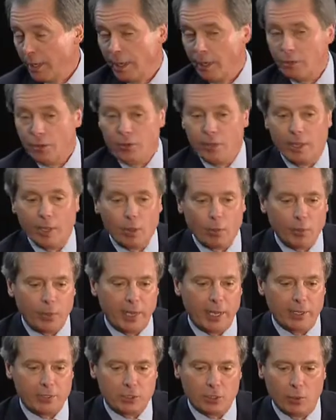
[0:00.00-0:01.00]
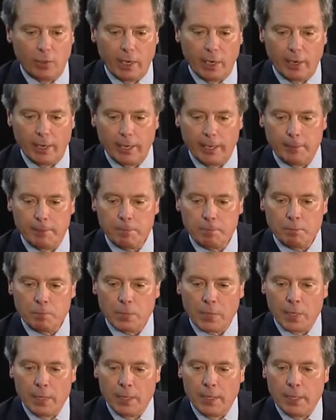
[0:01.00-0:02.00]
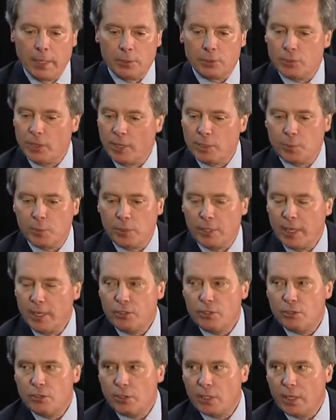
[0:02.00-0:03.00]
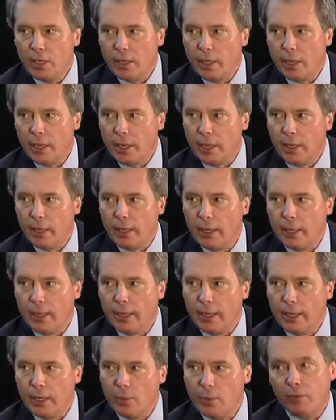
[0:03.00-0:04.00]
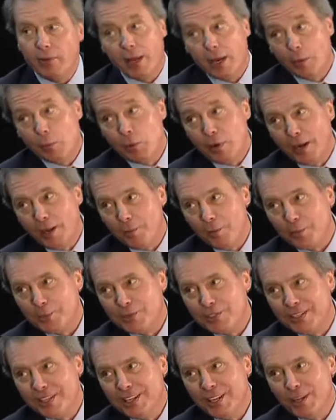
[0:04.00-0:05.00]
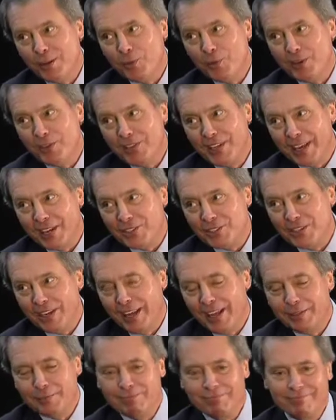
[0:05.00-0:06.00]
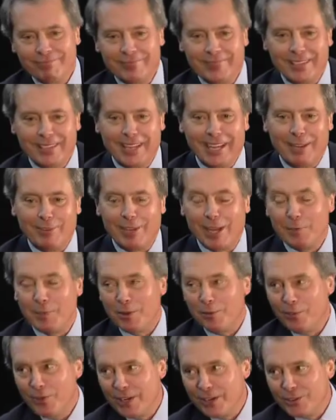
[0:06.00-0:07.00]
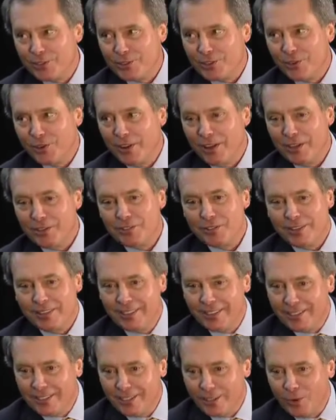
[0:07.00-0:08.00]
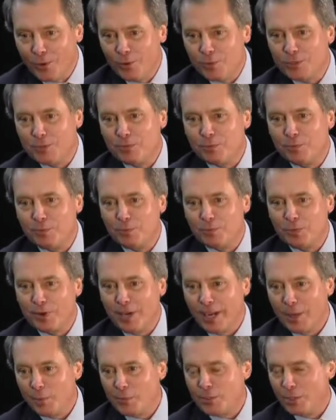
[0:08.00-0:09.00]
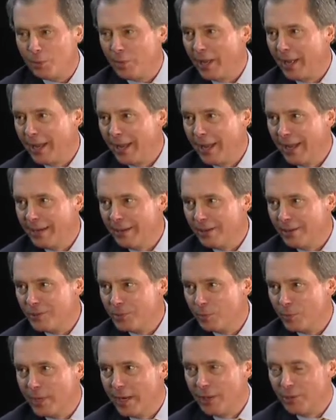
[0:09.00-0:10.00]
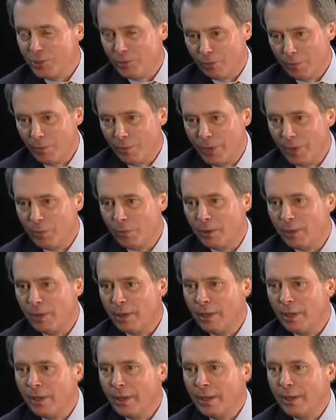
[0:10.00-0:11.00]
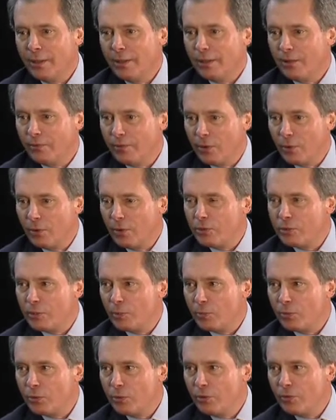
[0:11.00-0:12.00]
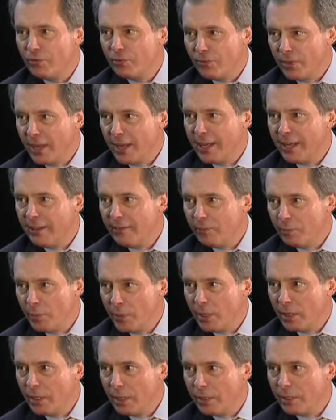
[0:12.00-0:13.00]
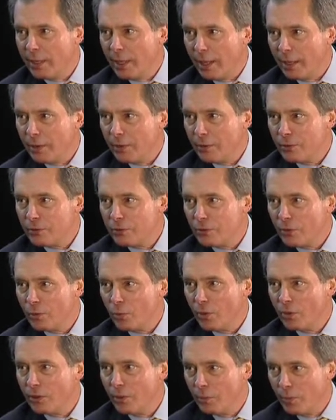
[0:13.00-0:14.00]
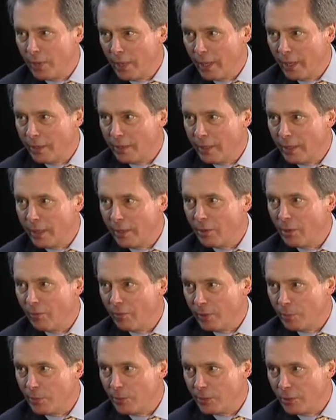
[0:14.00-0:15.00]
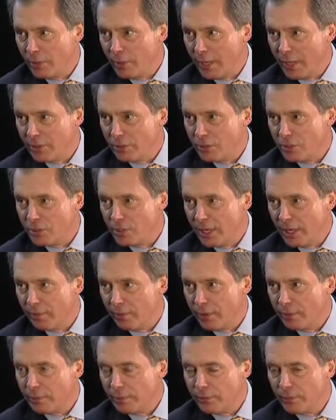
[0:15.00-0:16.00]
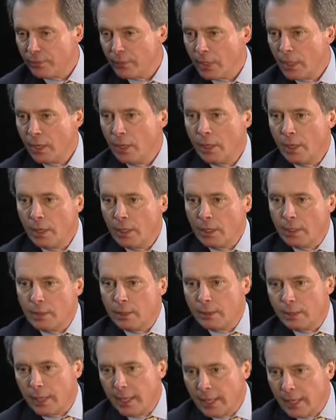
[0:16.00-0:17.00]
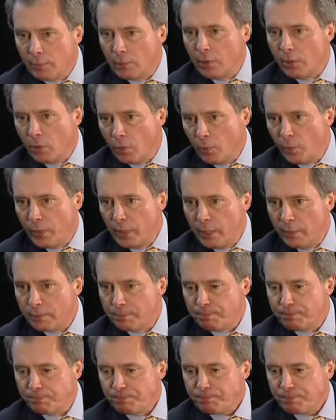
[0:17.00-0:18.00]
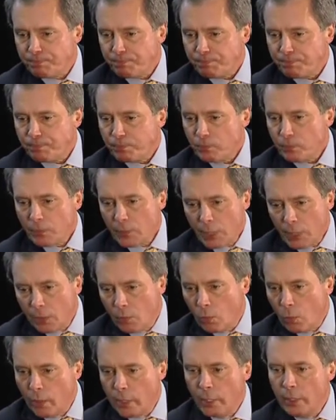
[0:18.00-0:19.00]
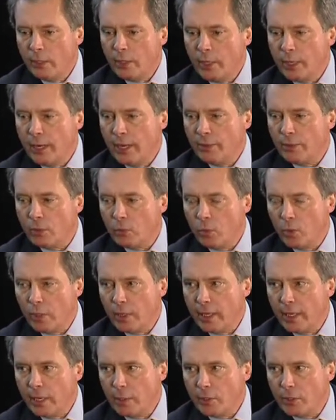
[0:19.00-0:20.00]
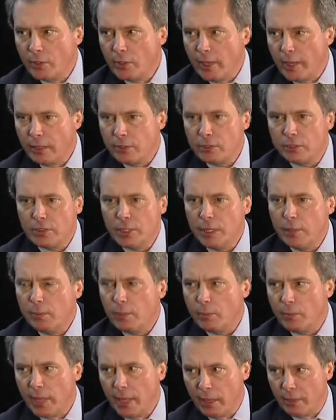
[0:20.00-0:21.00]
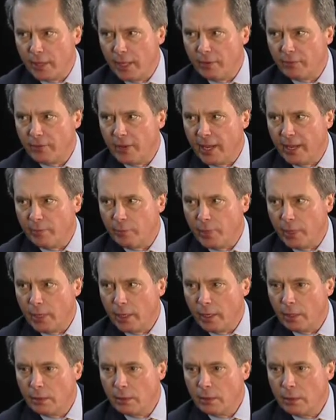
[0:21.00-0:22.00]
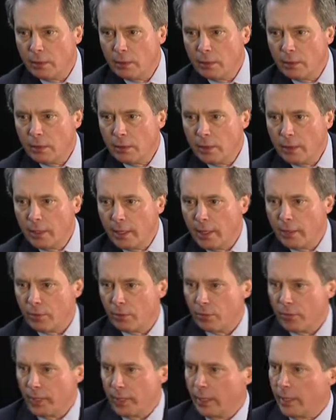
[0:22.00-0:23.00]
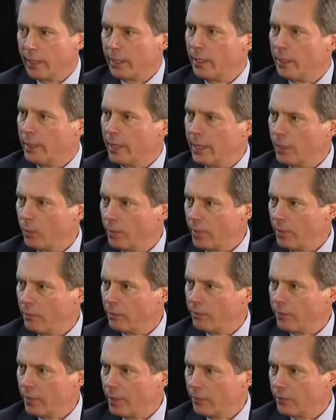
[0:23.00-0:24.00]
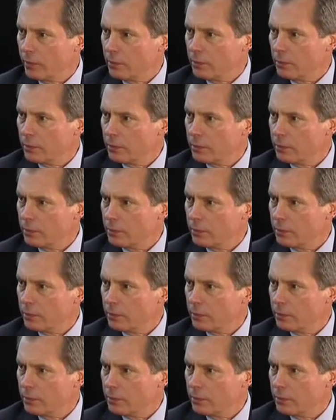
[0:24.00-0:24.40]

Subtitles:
into the El Paso area. Transportation's a key. We've had our problems with TxDOT. I've got my fingers crossed those problems are behind us. But as you remember, the voters approved $5 billion worth of bonding in November 2007. I'm hoping, working together, we'll get them to take some amount of that $5 billion and create like an equity revolver,